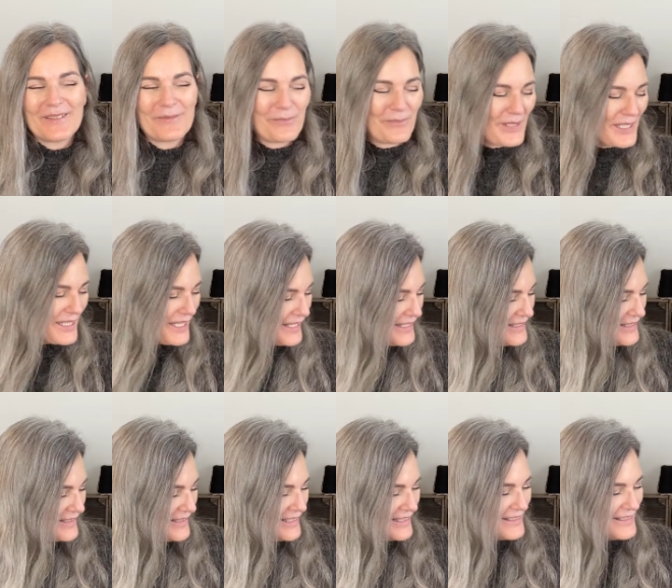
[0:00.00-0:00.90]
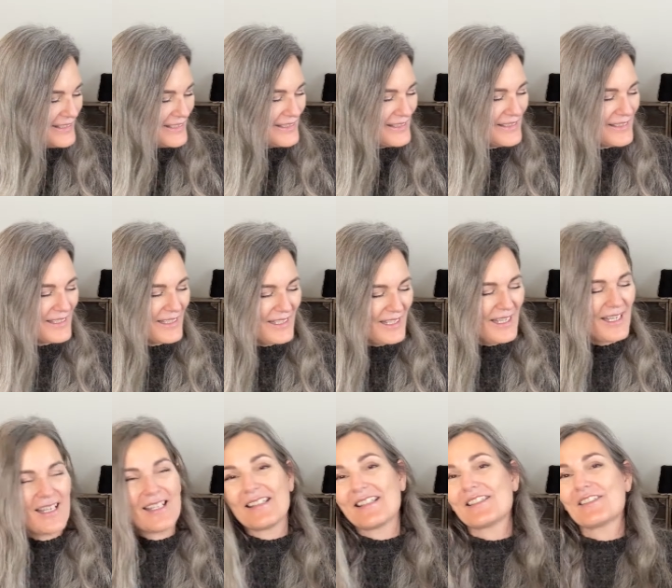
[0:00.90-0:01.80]
because this is
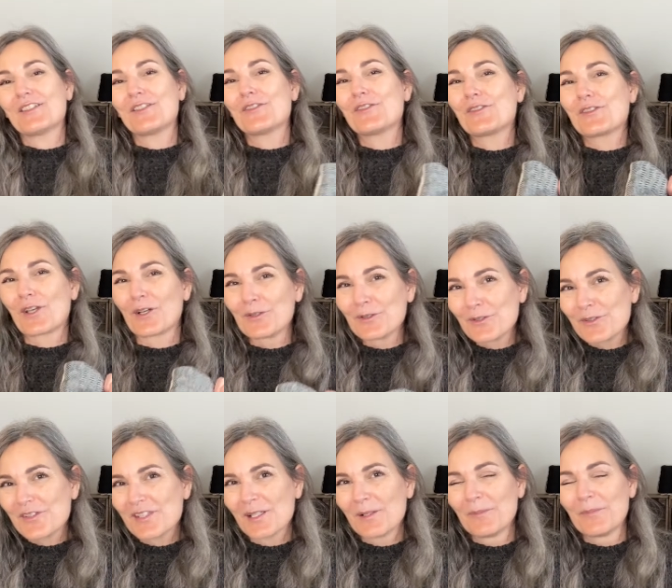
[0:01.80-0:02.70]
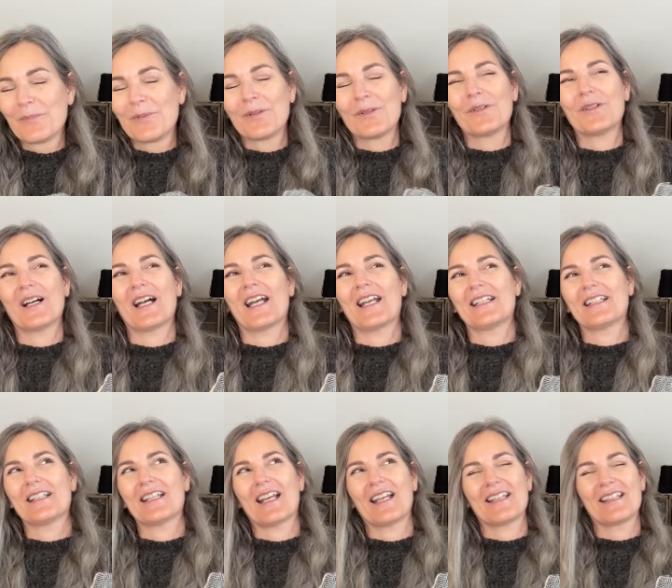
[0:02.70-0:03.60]
this is so simple
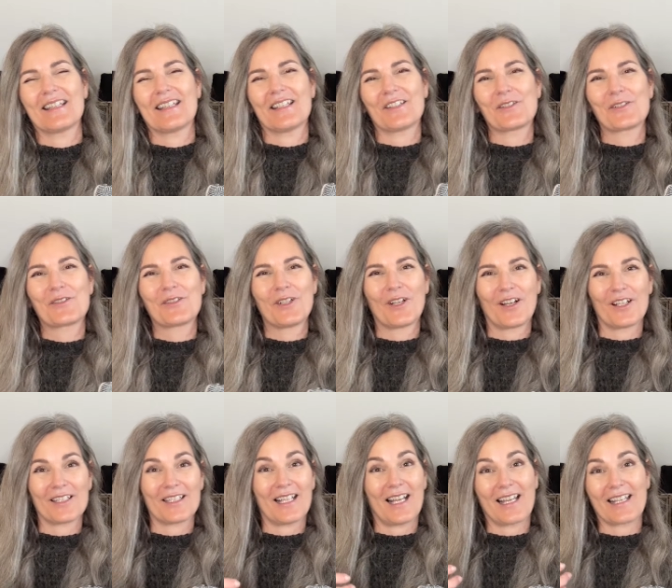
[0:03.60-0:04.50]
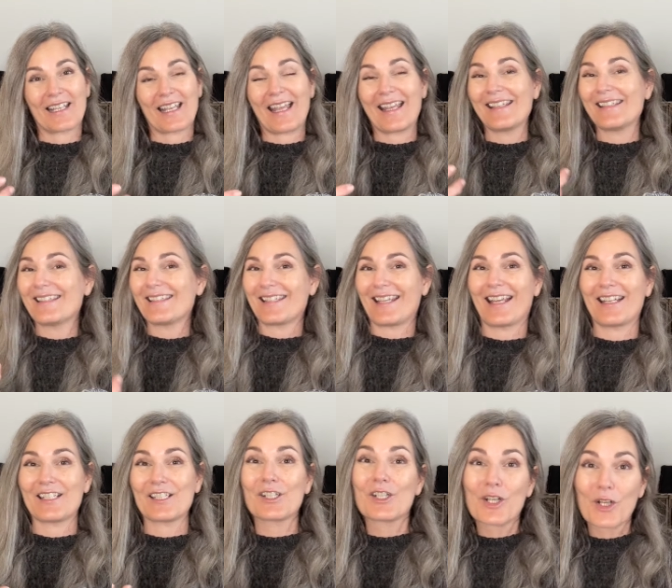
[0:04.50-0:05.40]
and and there's not like a
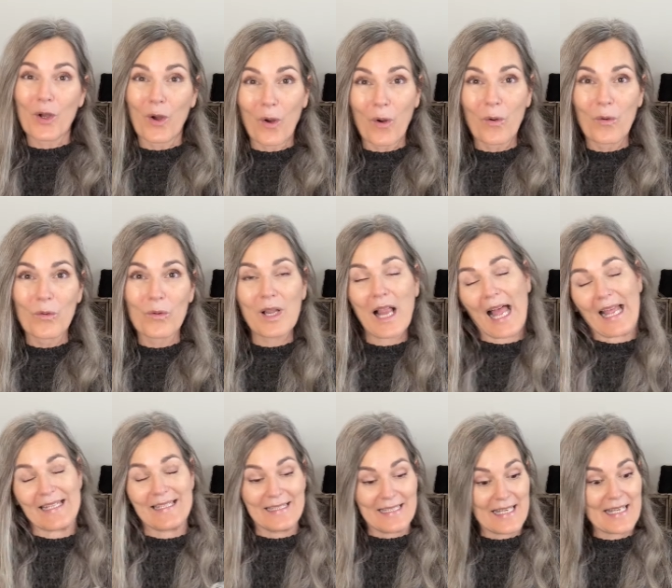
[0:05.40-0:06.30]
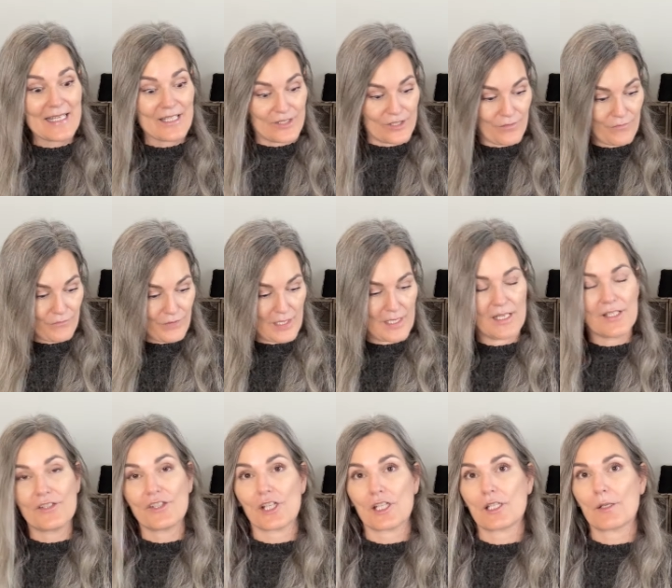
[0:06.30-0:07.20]
set goal i need to
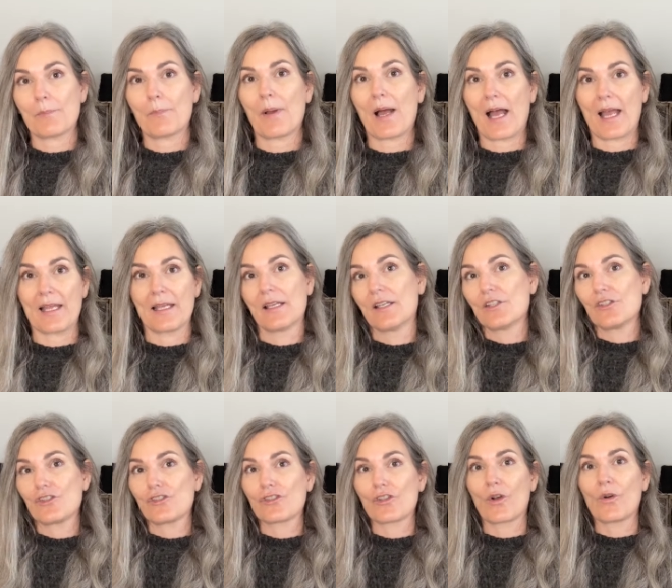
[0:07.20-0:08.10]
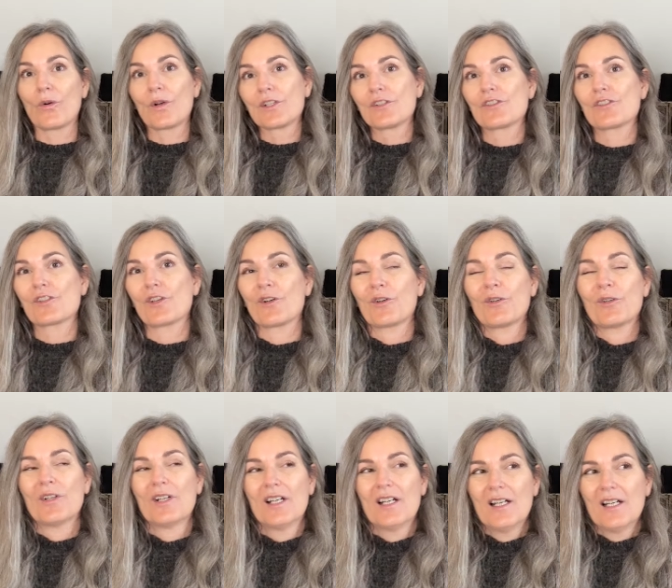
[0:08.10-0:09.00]
finish it by so and
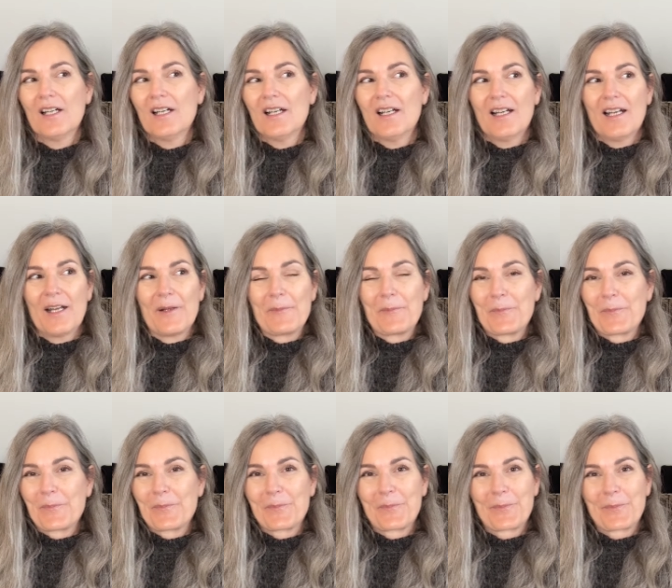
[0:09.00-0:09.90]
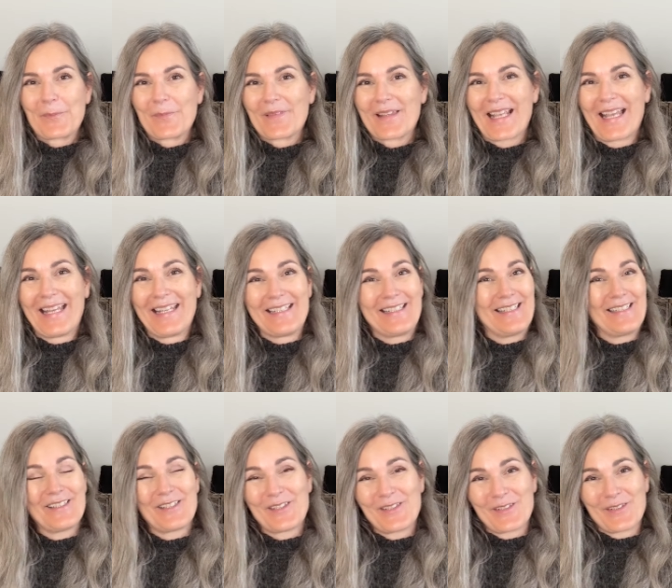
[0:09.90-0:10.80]
so it
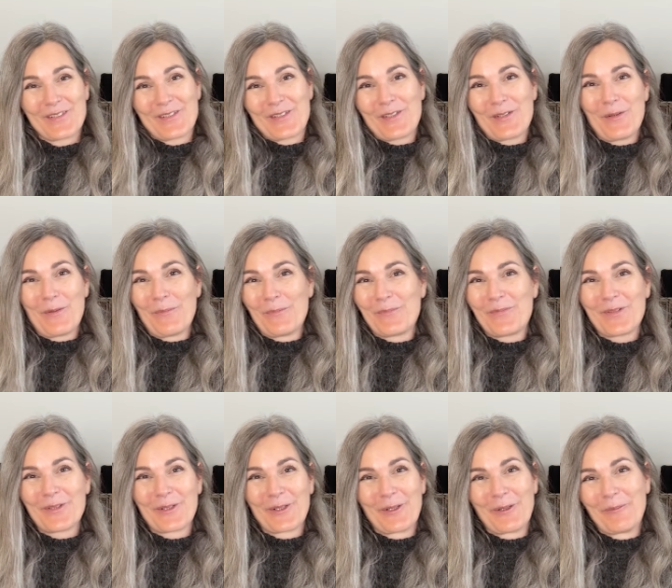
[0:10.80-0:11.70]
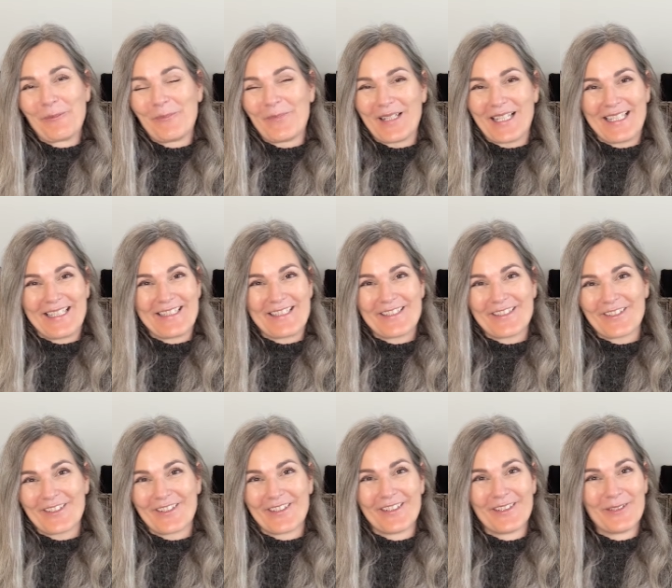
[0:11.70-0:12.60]
is just pure
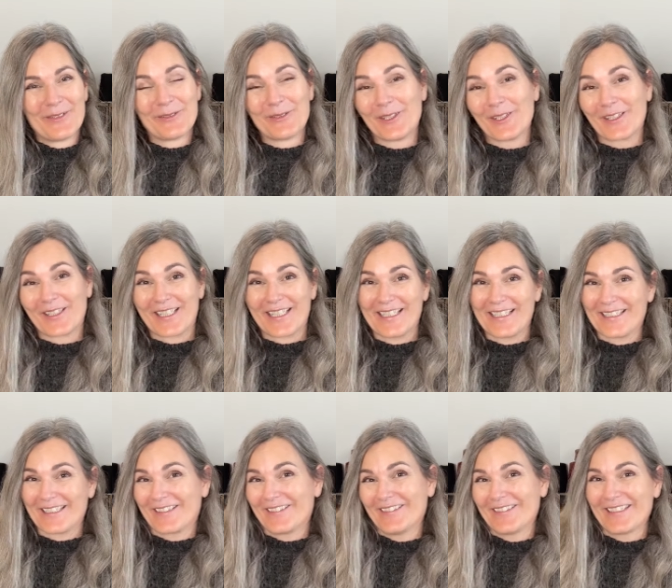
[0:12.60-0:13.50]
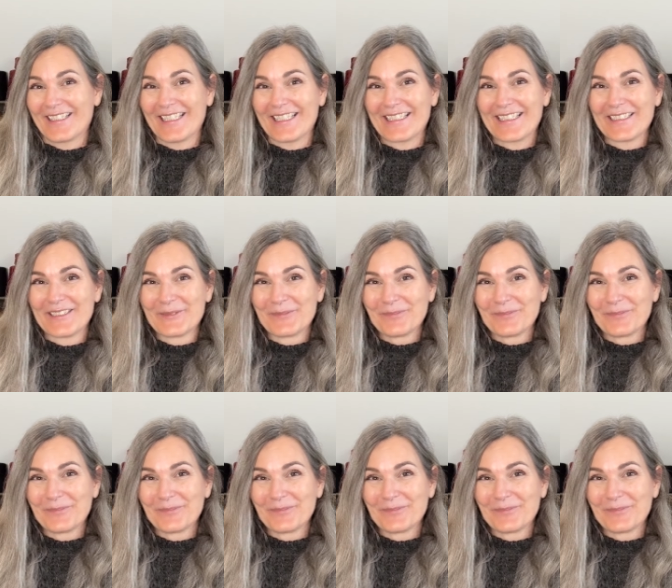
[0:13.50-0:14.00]
pleasure working on it.